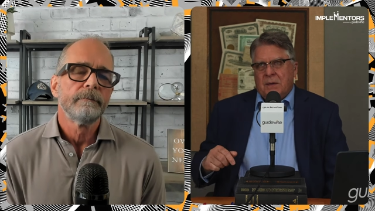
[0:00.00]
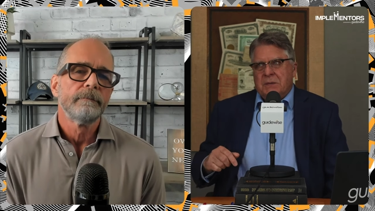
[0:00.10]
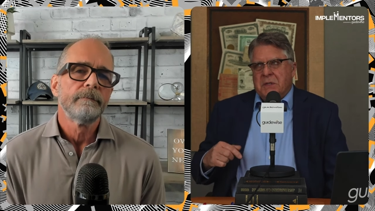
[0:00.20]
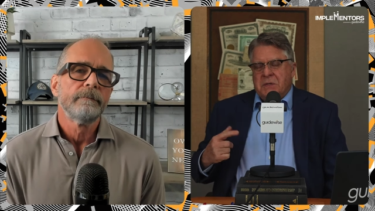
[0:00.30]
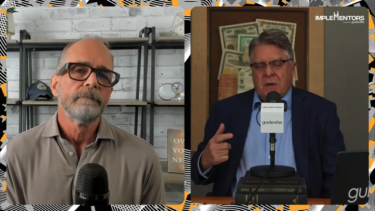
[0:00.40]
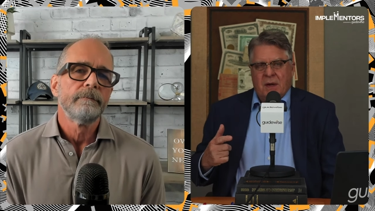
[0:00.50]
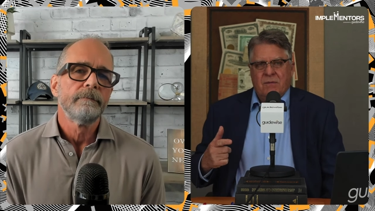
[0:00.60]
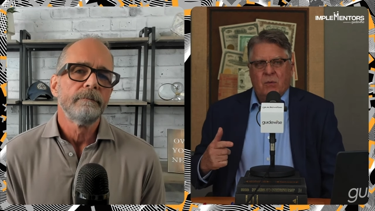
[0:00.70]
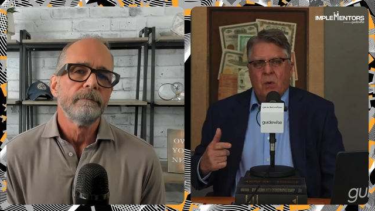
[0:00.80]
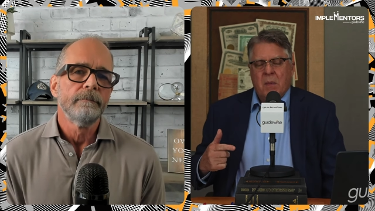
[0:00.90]
Speaker 1: did you
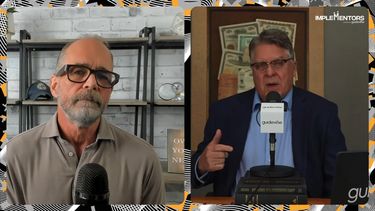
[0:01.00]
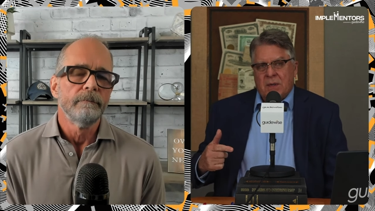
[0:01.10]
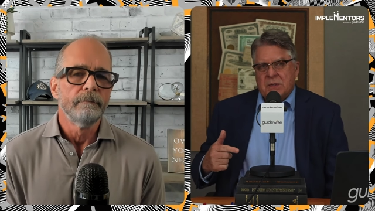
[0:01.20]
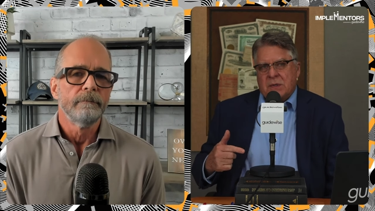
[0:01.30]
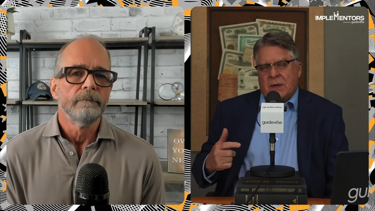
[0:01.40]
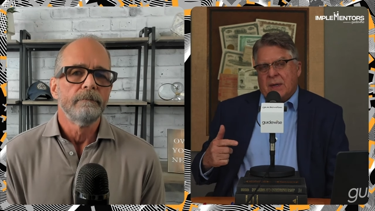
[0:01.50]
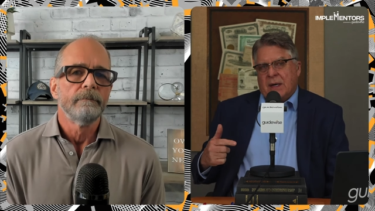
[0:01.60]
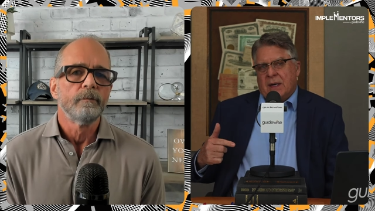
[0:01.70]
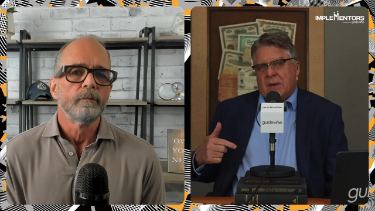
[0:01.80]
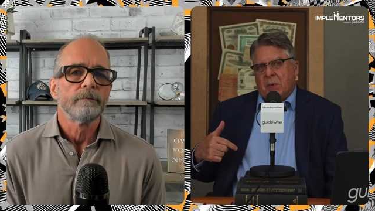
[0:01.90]
have role models growing
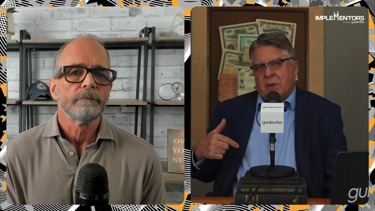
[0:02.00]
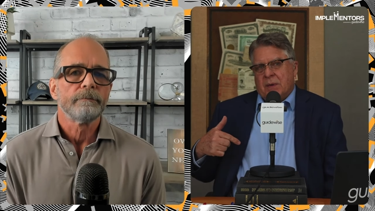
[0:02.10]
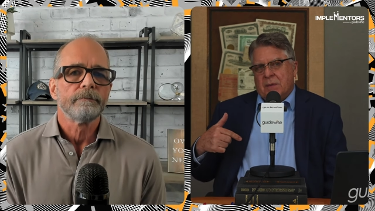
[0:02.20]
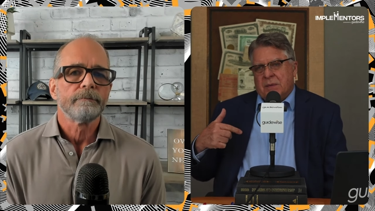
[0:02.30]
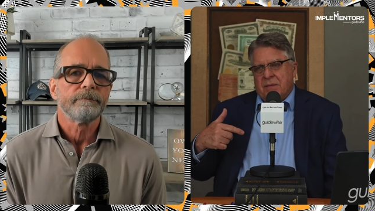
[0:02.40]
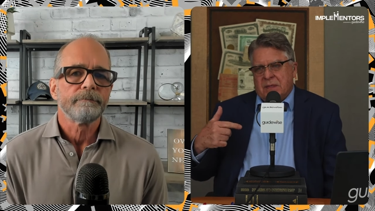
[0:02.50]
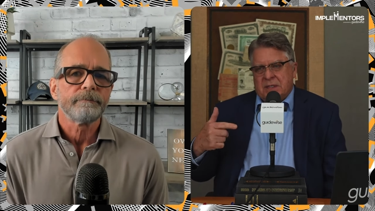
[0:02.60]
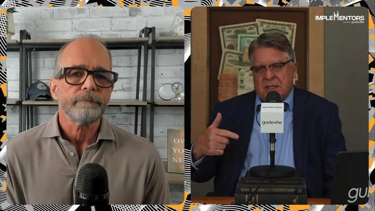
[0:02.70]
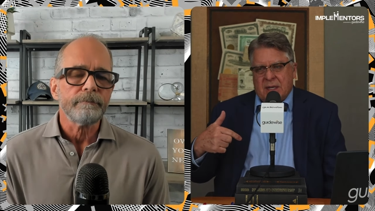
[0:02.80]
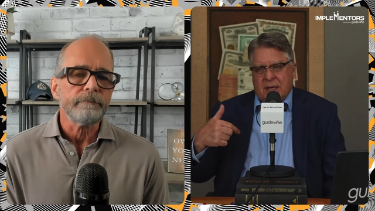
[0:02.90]
up or even
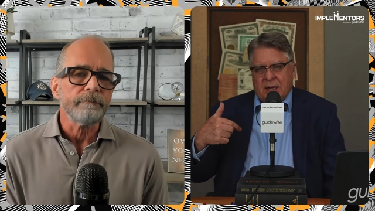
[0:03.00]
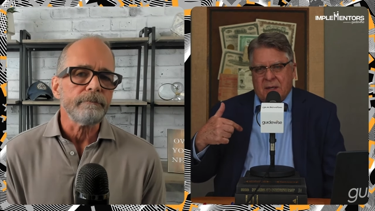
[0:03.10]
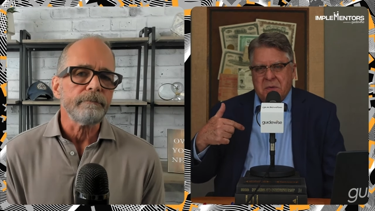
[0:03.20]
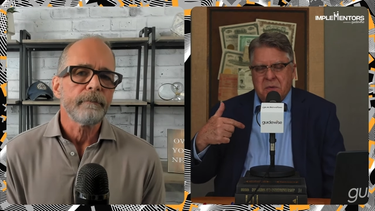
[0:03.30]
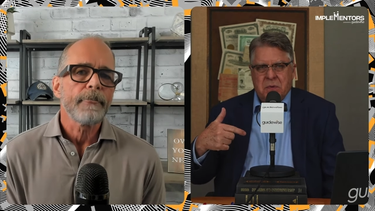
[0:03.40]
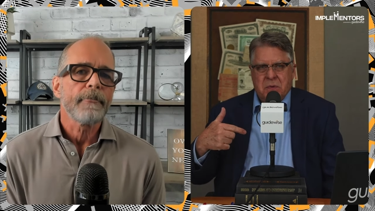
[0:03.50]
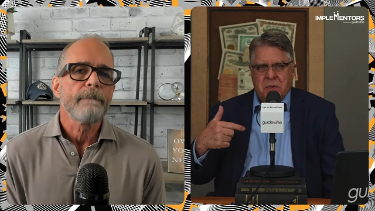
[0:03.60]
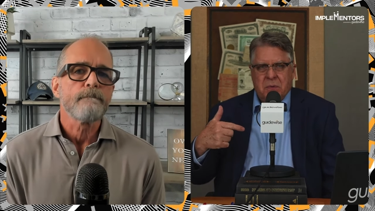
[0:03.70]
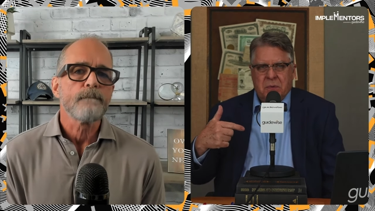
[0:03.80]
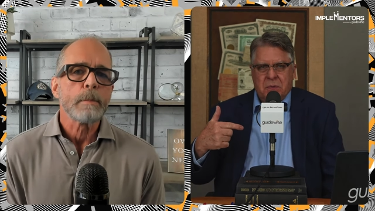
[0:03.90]
today who do
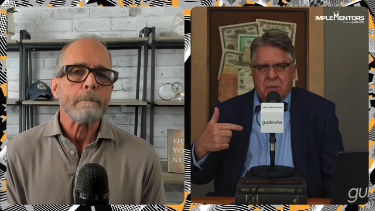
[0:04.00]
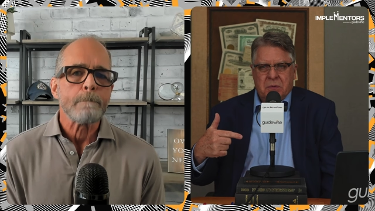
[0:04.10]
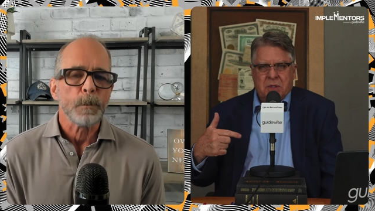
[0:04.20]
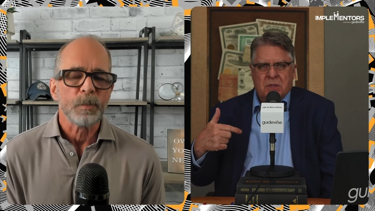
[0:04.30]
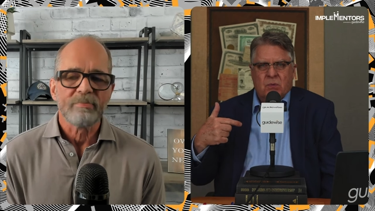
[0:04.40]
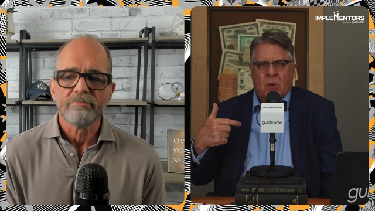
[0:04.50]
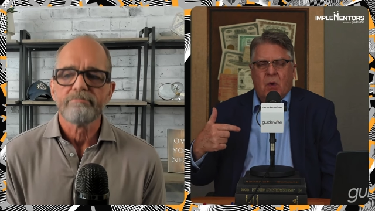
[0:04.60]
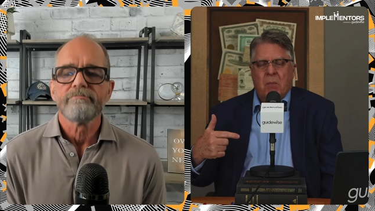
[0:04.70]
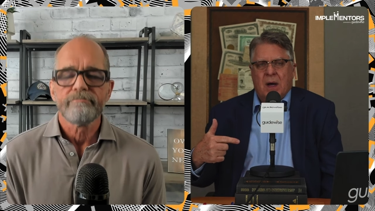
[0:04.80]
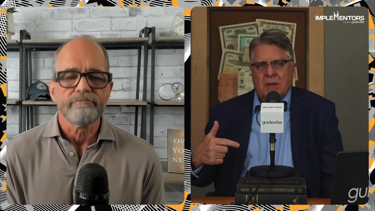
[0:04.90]
you use as role
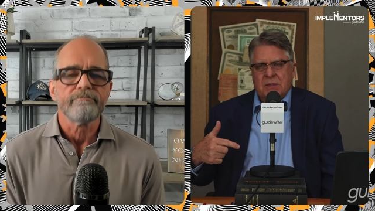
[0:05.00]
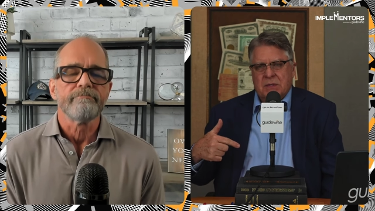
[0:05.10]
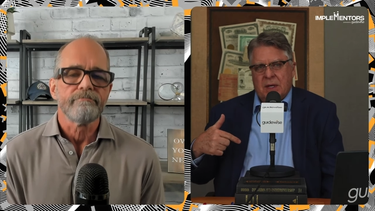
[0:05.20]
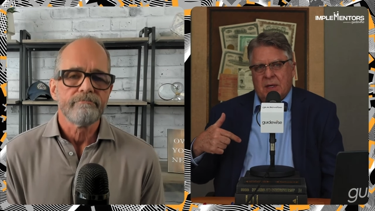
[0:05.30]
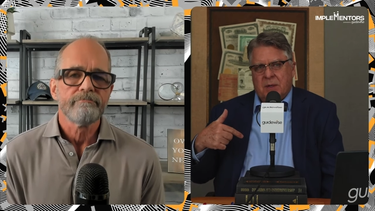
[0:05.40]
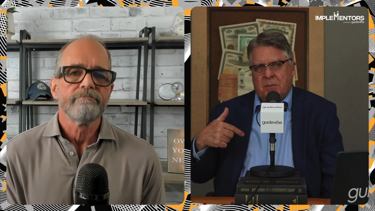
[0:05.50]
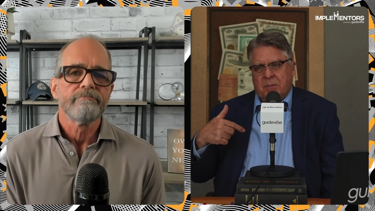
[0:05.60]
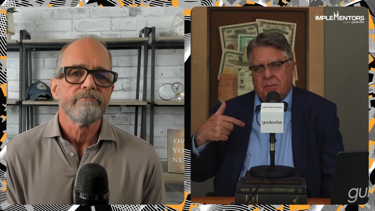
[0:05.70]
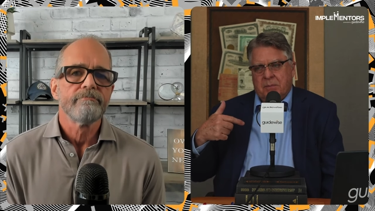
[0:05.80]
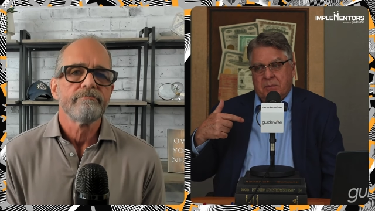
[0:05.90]
models mm. to help
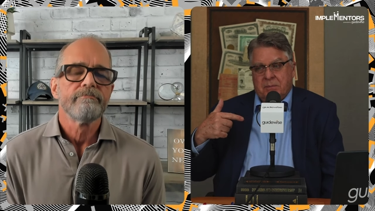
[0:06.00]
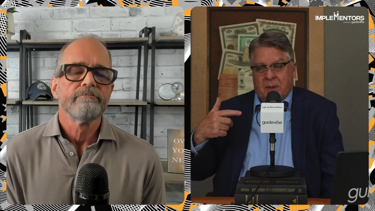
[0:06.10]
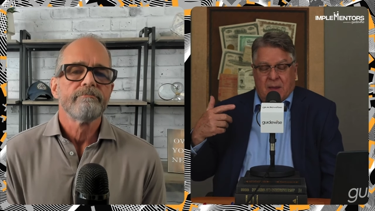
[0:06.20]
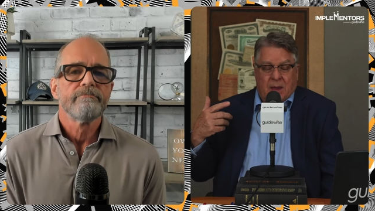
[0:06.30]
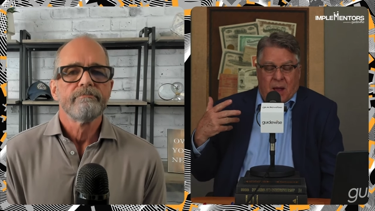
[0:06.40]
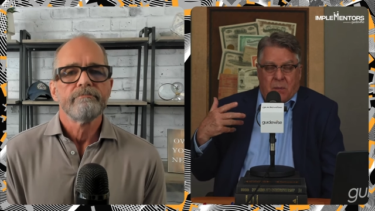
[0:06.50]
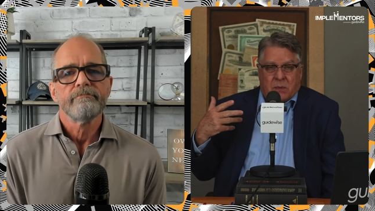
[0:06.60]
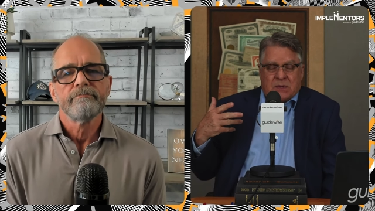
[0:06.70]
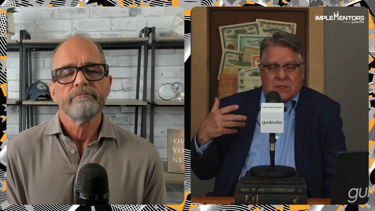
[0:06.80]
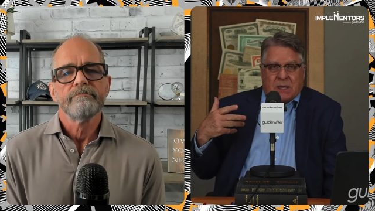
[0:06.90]
I will
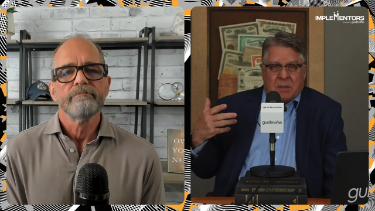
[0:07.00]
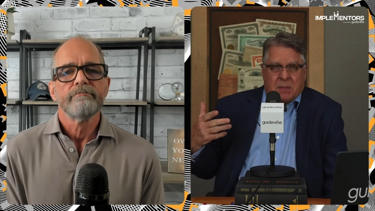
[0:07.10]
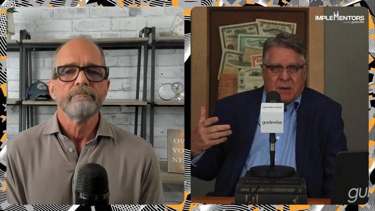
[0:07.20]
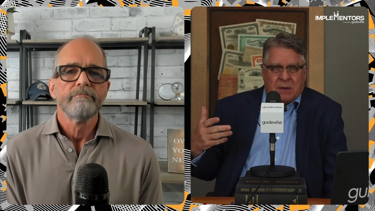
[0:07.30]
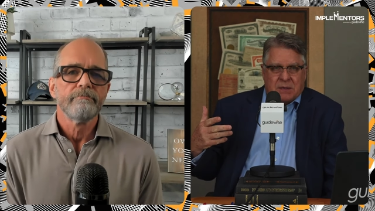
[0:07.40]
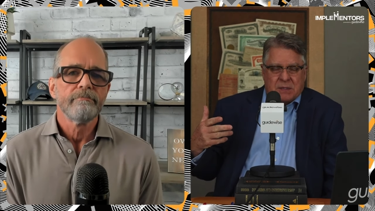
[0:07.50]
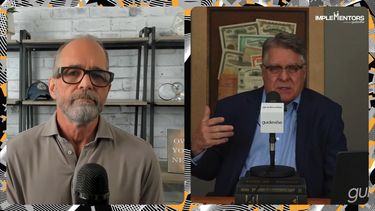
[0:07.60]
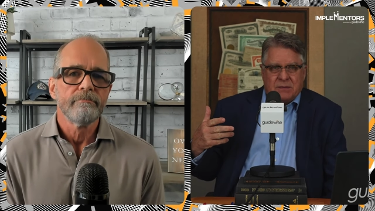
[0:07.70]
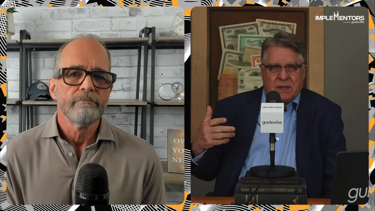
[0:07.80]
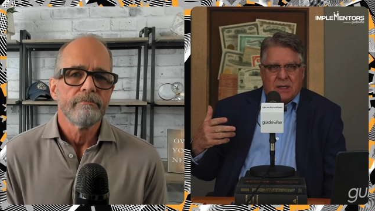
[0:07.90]
say, compare
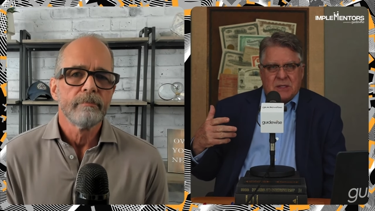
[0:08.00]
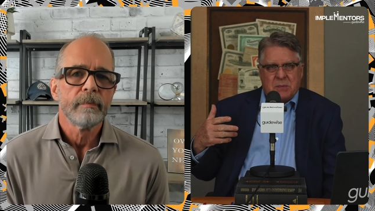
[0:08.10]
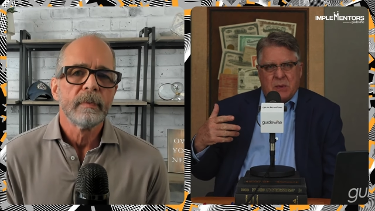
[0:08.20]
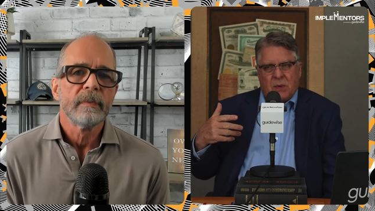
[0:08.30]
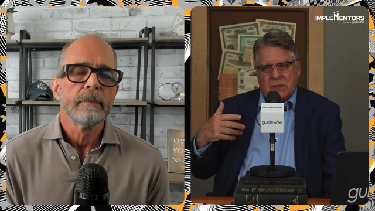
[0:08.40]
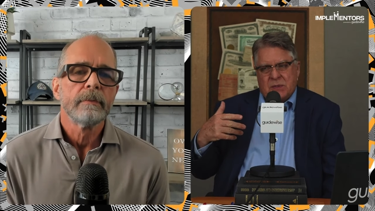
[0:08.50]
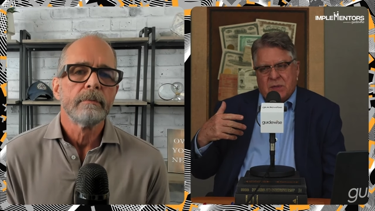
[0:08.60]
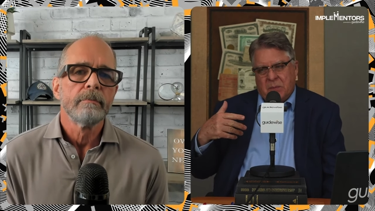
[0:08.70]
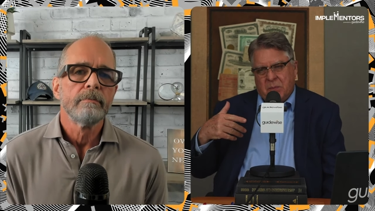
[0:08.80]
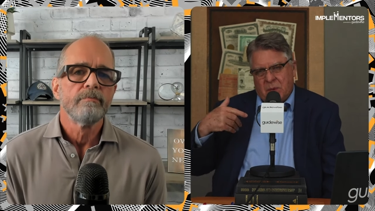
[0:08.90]
yourself against, but
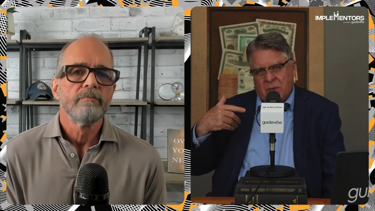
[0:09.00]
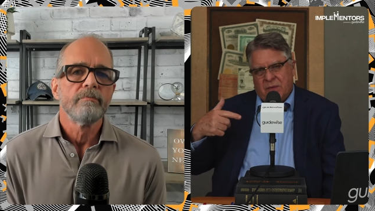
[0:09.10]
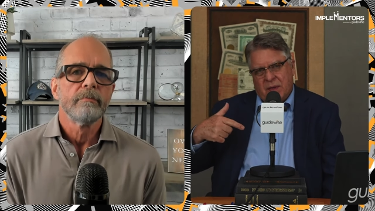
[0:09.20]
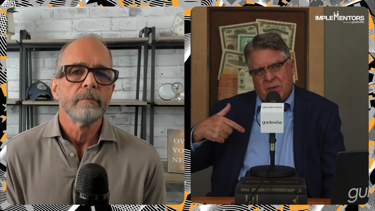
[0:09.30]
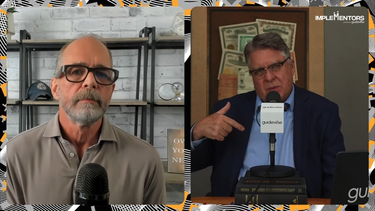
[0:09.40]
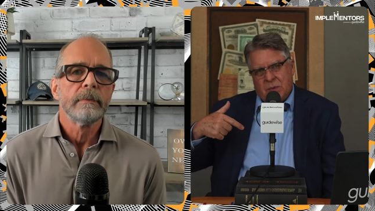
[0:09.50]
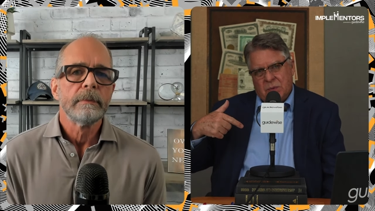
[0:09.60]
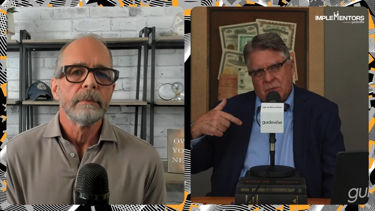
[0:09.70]
also motivate you to